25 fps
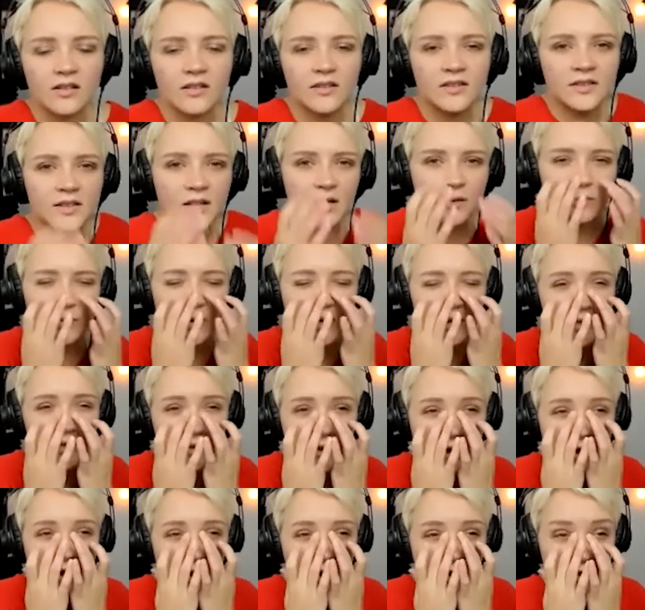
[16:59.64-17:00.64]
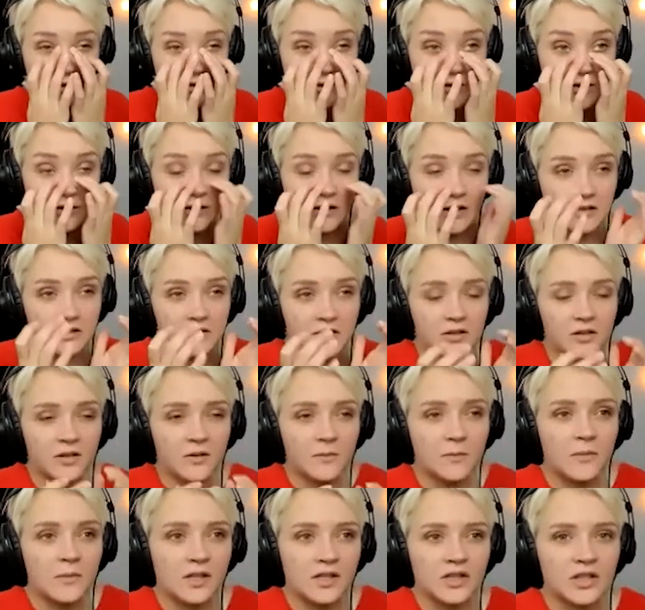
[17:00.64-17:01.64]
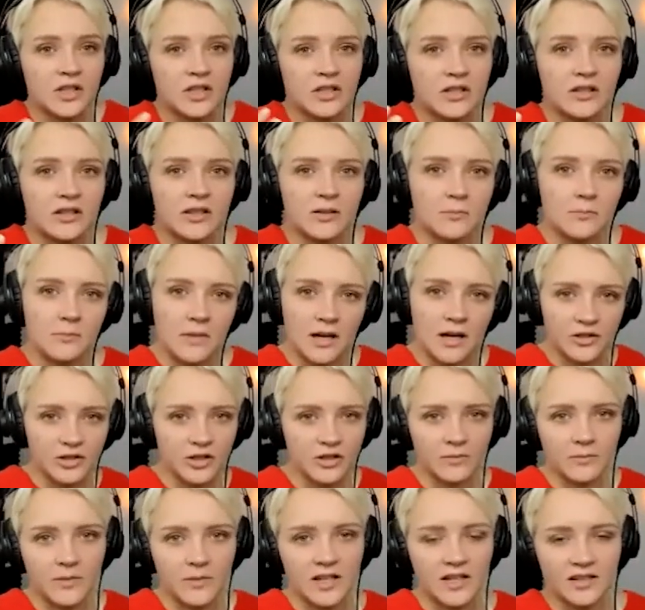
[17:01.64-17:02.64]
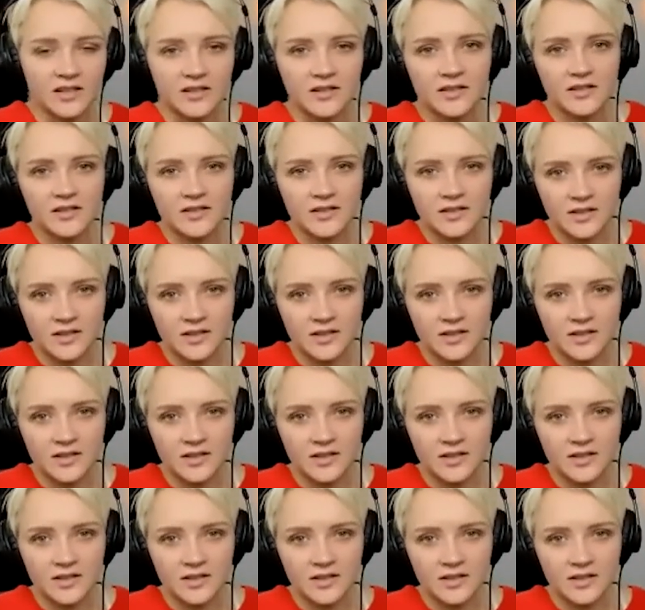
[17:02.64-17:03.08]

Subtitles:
So with that, I know you mentioned the measurements,